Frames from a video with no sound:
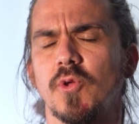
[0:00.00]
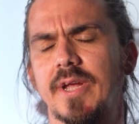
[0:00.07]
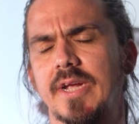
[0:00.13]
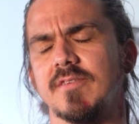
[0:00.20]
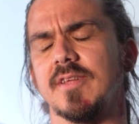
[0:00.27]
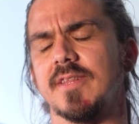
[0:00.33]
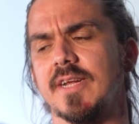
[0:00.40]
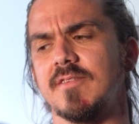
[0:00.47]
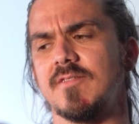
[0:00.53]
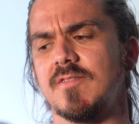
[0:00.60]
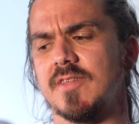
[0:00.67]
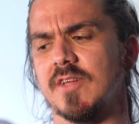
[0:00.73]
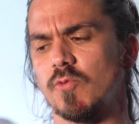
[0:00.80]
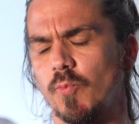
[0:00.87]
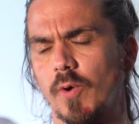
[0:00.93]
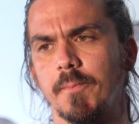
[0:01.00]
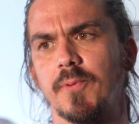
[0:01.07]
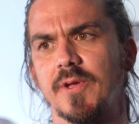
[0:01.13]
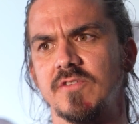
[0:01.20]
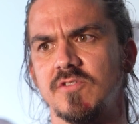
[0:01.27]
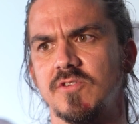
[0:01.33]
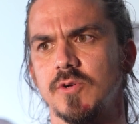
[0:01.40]
like I said, that's one
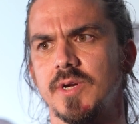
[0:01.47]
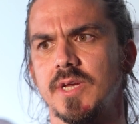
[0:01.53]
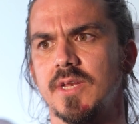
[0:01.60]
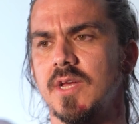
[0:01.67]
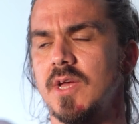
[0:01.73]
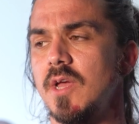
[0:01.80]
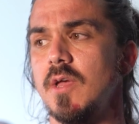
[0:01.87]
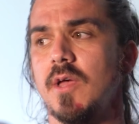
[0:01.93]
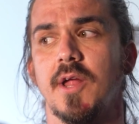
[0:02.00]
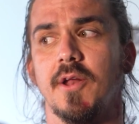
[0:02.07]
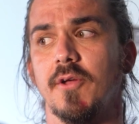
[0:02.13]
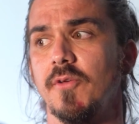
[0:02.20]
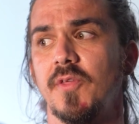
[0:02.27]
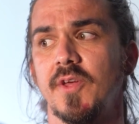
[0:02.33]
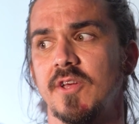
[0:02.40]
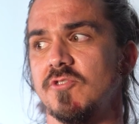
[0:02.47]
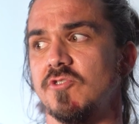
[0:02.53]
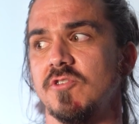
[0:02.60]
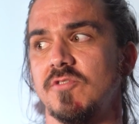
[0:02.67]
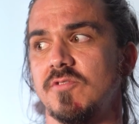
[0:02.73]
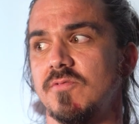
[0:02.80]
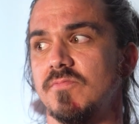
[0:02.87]
place to do it. Another thing is
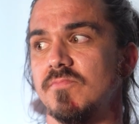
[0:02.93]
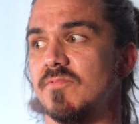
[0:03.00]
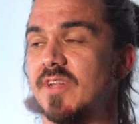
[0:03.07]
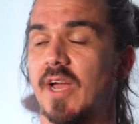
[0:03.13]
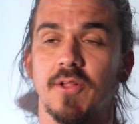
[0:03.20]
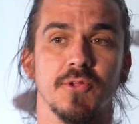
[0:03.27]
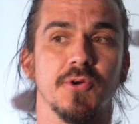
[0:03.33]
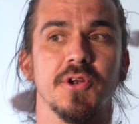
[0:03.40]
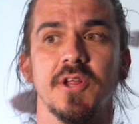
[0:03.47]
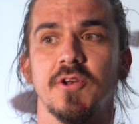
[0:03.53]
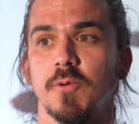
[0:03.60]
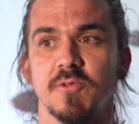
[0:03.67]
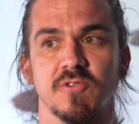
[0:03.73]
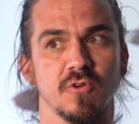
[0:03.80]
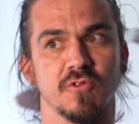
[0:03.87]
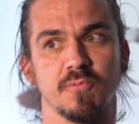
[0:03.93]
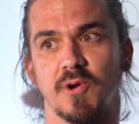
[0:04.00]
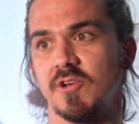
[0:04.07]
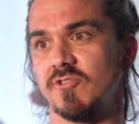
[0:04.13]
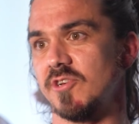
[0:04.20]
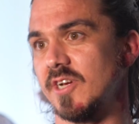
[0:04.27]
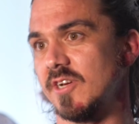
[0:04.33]
just downloading an open source
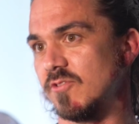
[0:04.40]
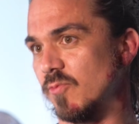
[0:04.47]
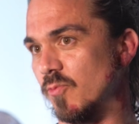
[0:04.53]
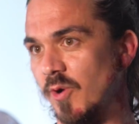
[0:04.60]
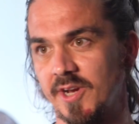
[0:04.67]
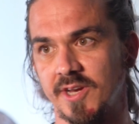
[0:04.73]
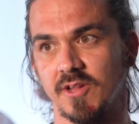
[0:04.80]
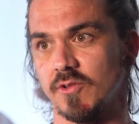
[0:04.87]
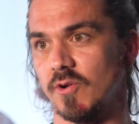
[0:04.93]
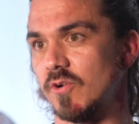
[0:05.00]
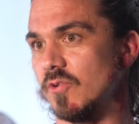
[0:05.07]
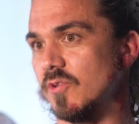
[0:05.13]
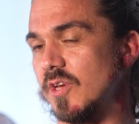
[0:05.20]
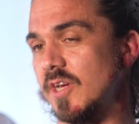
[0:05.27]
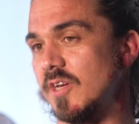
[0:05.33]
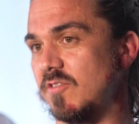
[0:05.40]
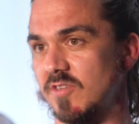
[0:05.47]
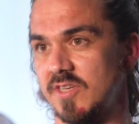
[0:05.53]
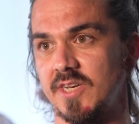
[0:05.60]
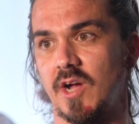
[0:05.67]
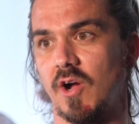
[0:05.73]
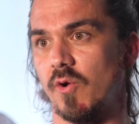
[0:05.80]
project, running it locally,
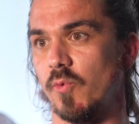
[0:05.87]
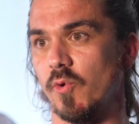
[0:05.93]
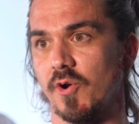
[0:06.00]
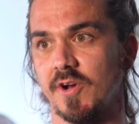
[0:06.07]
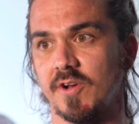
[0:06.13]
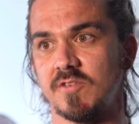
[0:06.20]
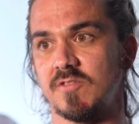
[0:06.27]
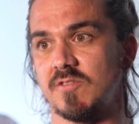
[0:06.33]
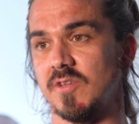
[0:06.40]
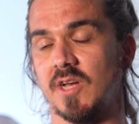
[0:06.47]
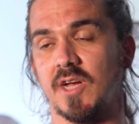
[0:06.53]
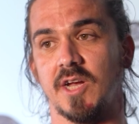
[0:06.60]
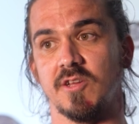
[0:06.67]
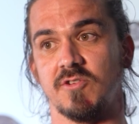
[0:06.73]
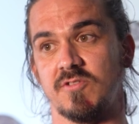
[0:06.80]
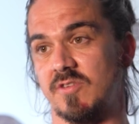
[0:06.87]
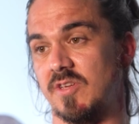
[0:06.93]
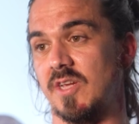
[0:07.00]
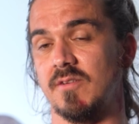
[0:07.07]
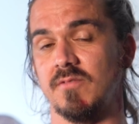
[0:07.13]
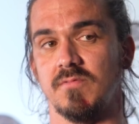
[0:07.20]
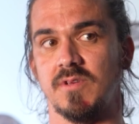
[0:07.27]
seeing how it works,
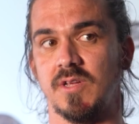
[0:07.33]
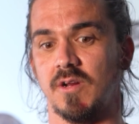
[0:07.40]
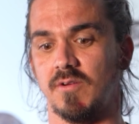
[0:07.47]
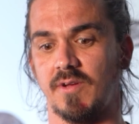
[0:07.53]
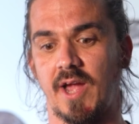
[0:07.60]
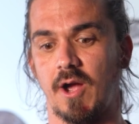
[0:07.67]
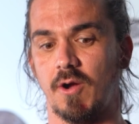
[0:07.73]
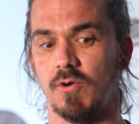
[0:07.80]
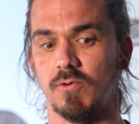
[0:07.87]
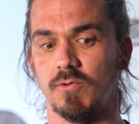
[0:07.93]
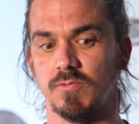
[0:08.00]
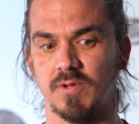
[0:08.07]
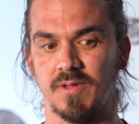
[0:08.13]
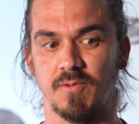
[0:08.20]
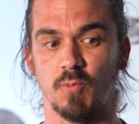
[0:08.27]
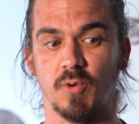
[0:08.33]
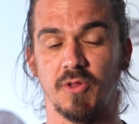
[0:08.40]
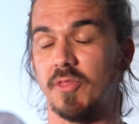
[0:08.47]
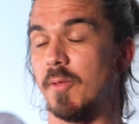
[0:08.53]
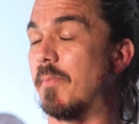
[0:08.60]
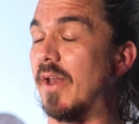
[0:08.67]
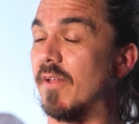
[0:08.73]
seeing what are
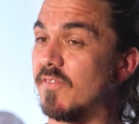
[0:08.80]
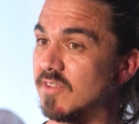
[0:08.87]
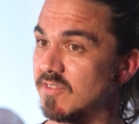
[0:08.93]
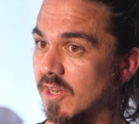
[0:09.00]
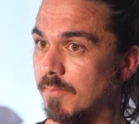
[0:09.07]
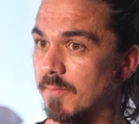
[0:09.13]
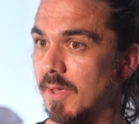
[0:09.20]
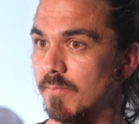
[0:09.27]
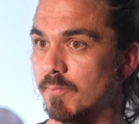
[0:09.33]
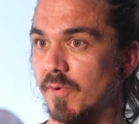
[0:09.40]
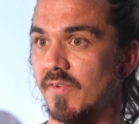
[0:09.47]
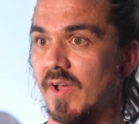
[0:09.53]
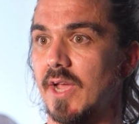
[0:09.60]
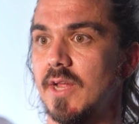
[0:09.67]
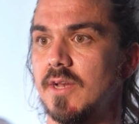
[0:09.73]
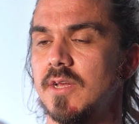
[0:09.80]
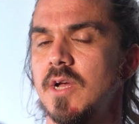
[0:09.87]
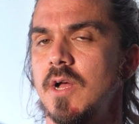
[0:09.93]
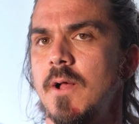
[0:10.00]
the benefits that it might provide.